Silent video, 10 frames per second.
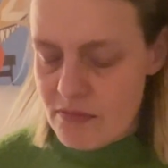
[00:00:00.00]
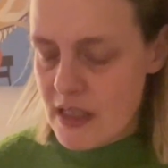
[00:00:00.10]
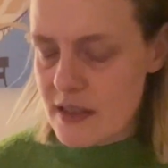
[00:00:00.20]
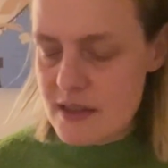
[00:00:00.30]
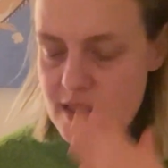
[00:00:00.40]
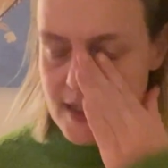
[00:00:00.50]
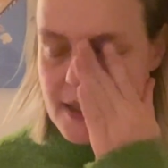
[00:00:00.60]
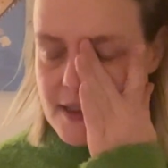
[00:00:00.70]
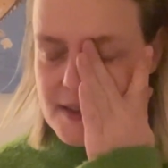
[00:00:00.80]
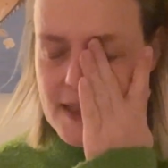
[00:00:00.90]
because
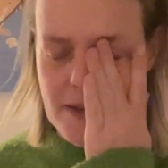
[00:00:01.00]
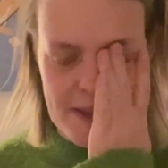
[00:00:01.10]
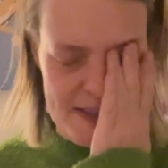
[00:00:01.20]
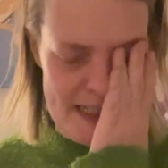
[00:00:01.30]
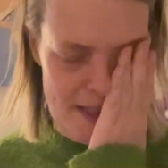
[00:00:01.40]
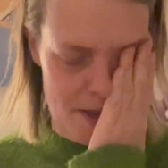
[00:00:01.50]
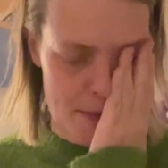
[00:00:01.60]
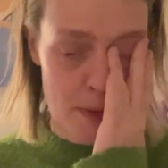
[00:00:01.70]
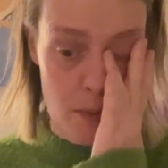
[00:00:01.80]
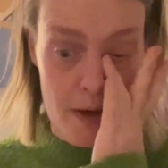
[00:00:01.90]
I sit in a Stephen
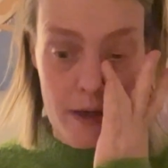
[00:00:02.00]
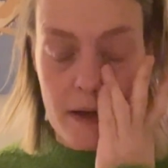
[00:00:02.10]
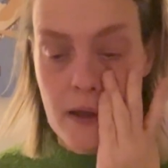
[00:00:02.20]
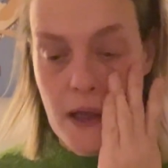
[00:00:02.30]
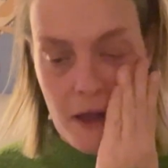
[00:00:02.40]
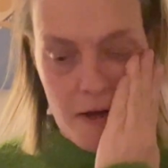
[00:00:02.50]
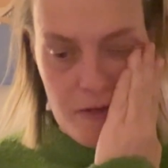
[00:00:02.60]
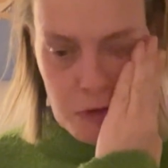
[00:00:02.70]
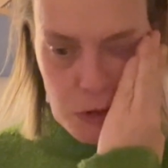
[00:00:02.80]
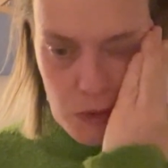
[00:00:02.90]
group at work
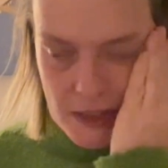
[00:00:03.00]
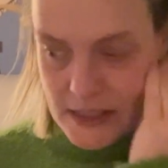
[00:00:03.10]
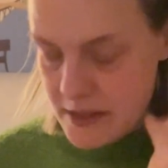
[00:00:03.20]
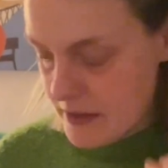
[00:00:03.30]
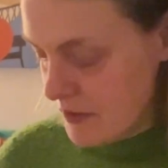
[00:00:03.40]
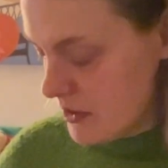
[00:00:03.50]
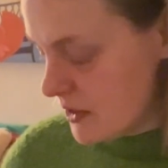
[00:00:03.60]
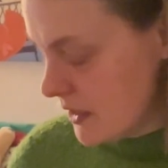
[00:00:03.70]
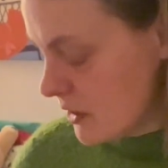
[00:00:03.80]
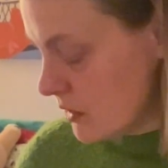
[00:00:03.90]
for Equalities,
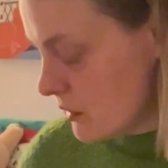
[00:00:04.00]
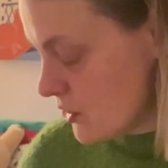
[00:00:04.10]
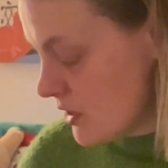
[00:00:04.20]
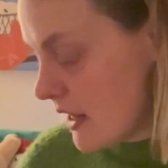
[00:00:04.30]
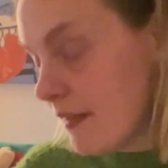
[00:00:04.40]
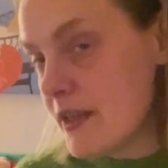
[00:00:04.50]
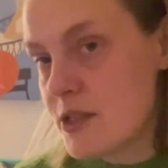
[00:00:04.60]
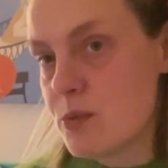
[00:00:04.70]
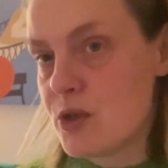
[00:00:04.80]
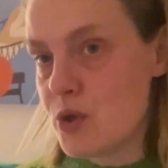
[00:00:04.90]
Diversity and Inclusion, and
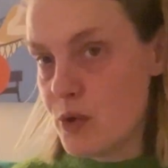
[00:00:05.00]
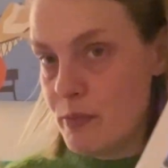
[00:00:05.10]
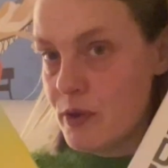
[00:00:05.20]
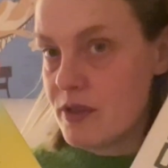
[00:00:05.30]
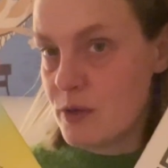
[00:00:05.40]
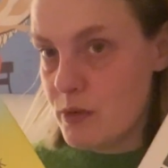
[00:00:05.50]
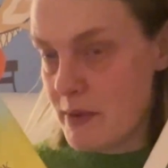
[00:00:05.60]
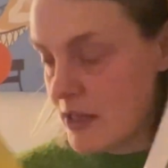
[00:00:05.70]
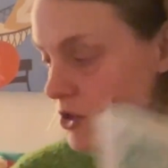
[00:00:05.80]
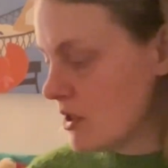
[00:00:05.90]
these were 2 books that were
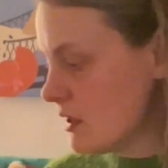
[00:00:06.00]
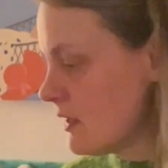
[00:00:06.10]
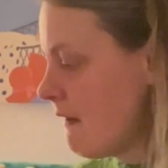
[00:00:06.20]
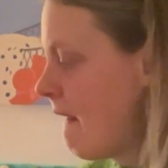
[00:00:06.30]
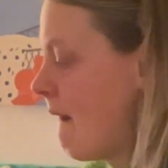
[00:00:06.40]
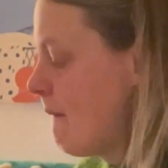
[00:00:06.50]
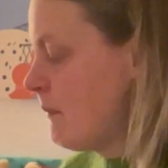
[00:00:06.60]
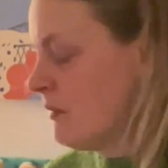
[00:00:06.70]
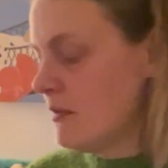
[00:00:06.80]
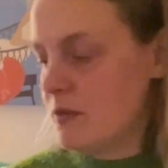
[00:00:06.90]
mentioned.
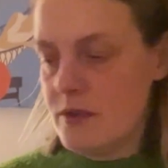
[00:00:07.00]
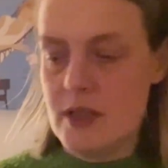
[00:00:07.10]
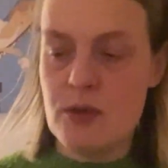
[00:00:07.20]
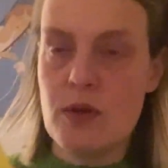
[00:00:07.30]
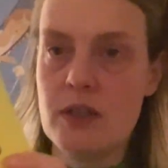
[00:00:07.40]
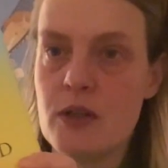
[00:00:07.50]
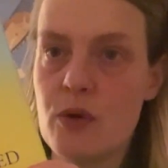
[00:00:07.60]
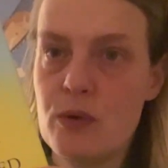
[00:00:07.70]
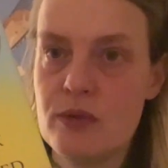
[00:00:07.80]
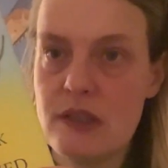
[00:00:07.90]
This one
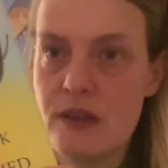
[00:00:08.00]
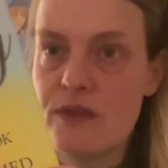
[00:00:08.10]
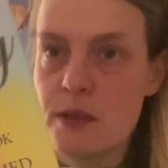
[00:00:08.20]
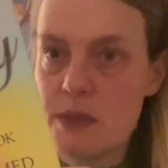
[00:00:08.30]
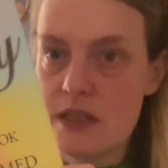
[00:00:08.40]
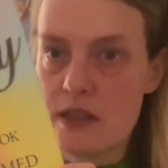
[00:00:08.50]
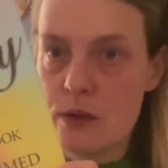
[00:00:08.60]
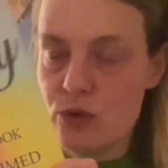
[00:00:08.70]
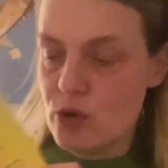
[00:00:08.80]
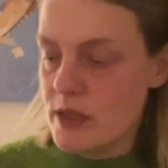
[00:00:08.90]
called The Feminist
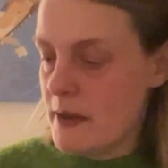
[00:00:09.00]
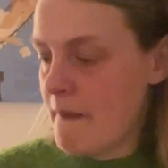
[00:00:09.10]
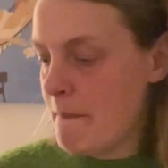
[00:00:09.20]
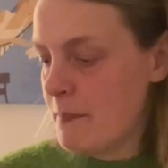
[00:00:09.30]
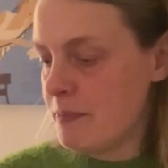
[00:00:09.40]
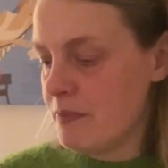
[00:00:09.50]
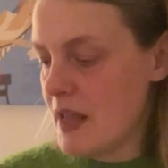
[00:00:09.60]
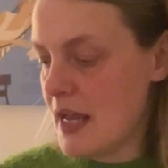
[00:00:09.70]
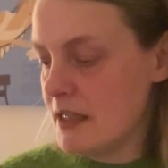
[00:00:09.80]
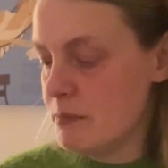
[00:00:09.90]
Killjoy,
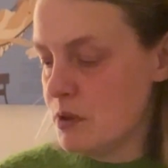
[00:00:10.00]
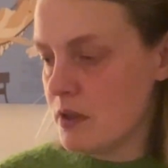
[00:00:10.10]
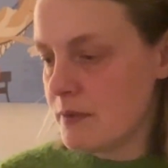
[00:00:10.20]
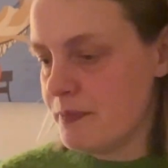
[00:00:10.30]
Handbook.